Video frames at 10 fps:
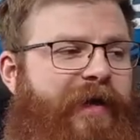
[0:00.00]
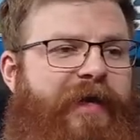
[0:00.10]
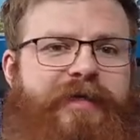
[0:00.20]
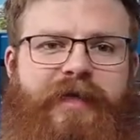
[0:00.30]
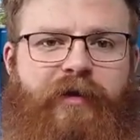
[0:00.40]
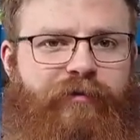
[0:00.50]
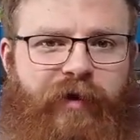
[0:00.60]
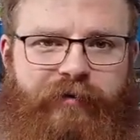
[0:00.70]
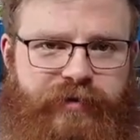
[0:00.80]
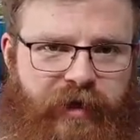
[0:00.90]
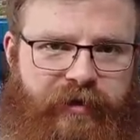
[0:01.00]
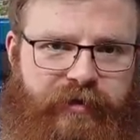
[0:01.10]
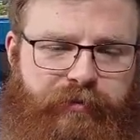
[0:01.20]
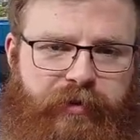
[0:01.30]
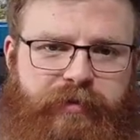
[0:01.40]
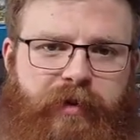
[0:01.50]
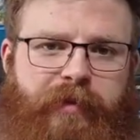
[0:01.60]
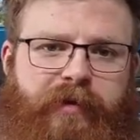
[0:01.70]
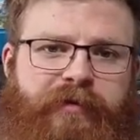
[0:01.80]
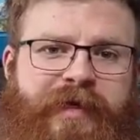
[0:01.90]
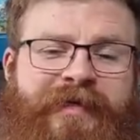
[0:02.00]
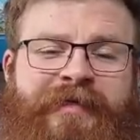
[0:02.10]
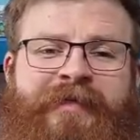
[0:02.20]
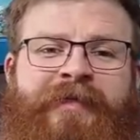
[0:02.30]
easily five seconds, possibly a bit longer.